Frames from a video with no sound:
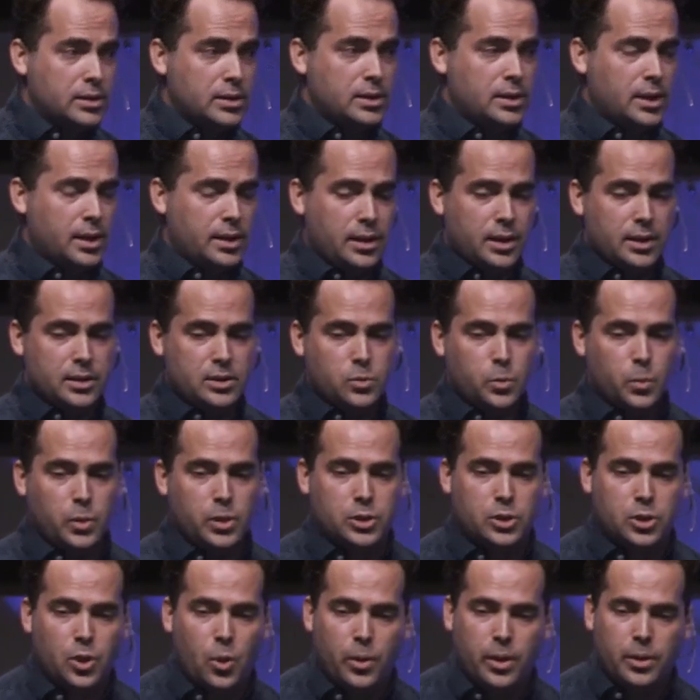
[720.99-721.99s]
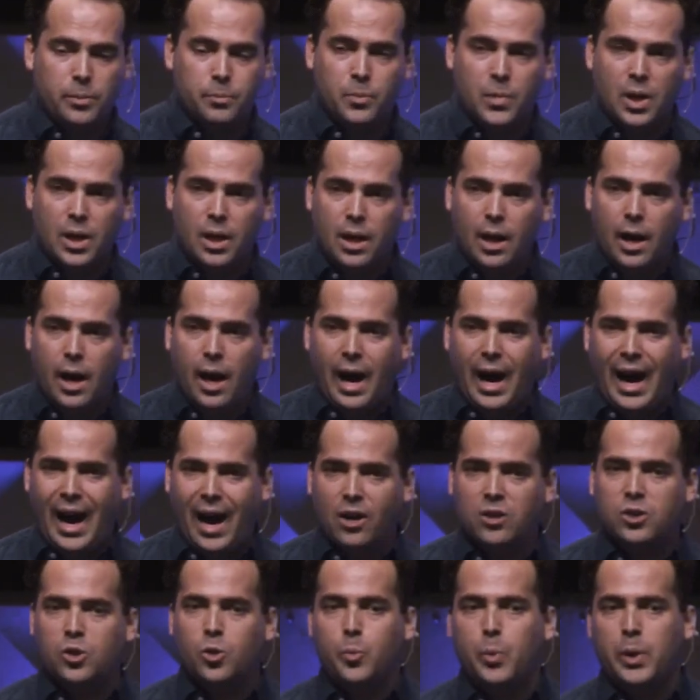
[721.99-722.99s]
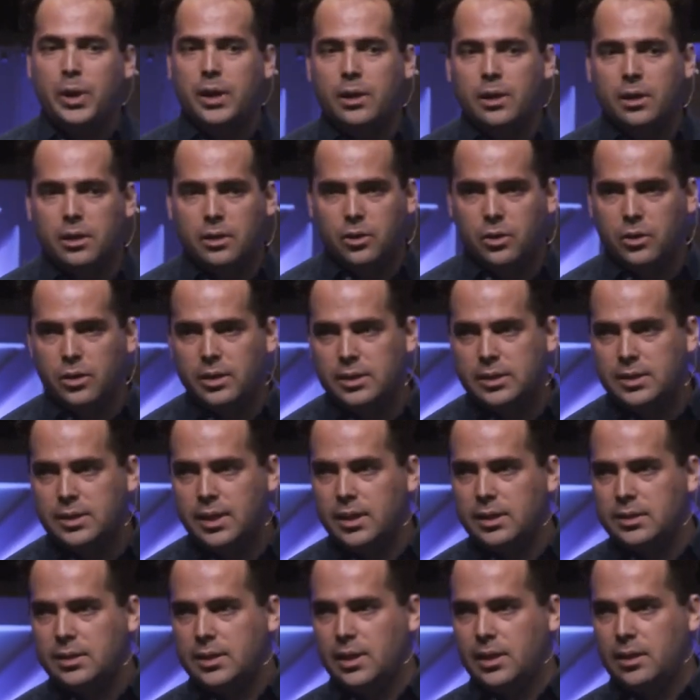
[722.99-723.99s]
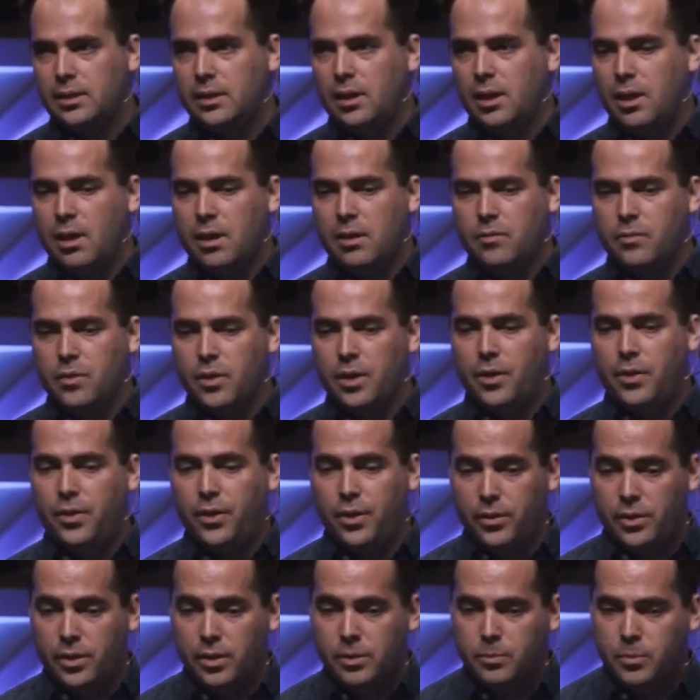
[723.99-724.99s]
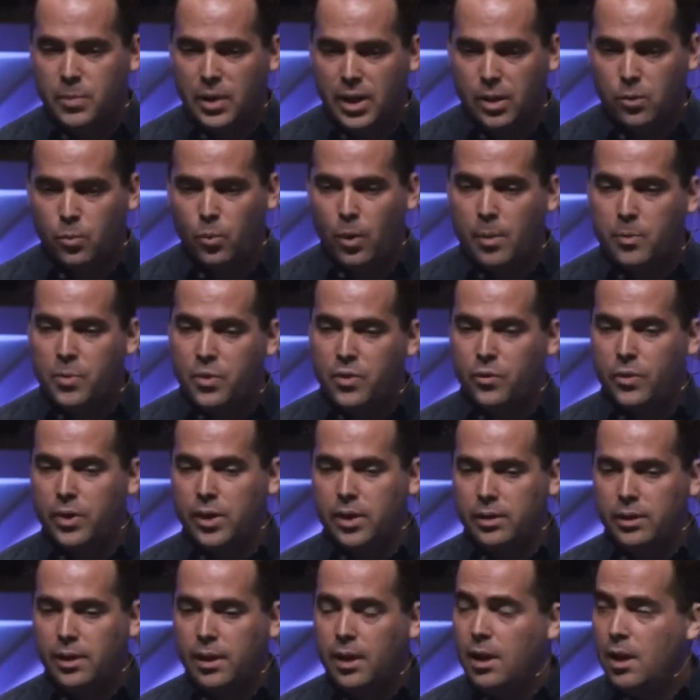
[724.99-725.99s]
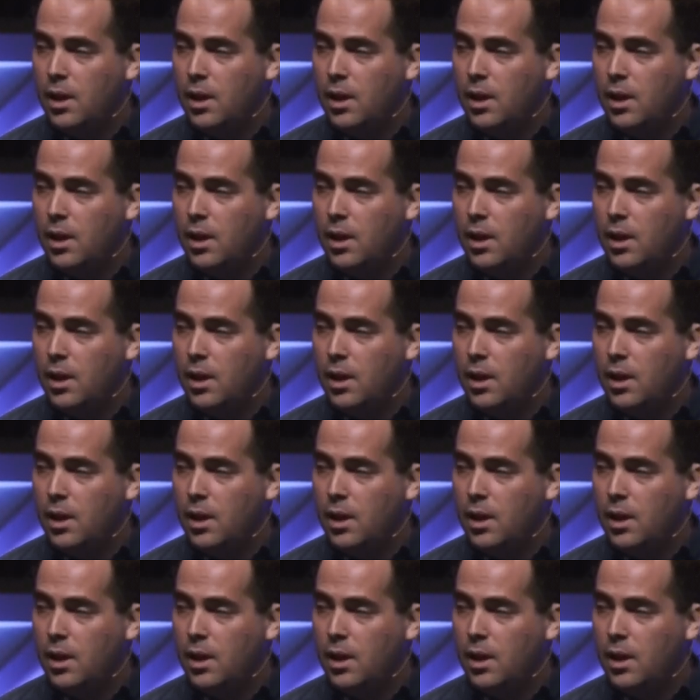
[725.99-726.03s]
succinctness, we're showing how to be a good citizen of Ethereum and Web3